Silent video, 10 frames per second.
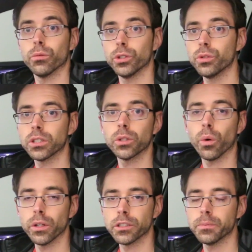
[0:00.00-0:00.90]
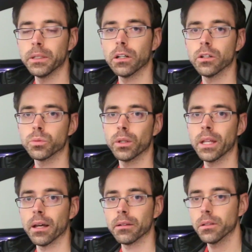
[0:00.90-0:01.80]
Reducing noise is because when
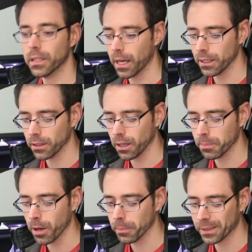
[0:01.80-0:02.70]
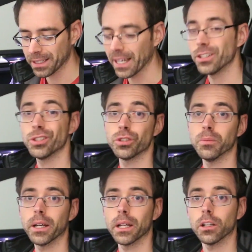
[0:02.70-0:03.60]
that pump engages, you
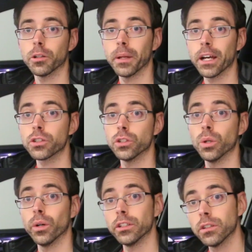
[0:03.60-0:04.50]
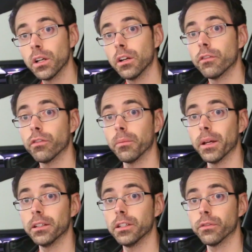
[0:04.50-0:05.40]
might get a little bit extra noise from
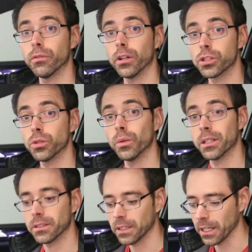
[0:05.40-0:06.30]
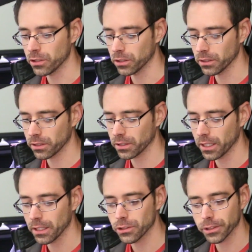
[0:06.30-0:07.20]
that differential when it's engaging and
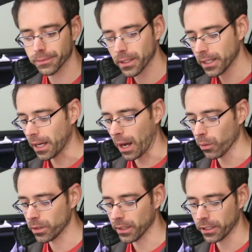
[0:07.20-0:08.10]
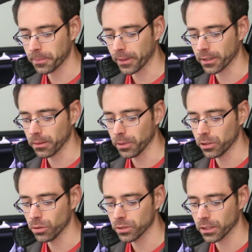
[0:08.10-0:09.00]
disengaging. I wouldn't expect it to be
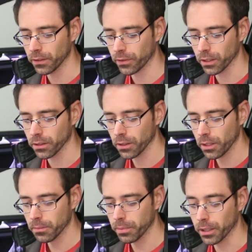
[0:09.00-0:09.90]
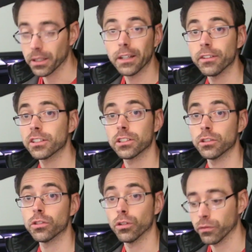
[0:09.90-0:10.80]
too significant, but if it's a
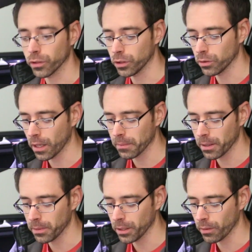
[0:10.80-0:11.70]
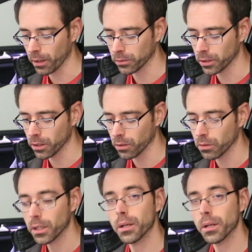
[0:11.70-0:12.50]
concern for you, that may be the route to go.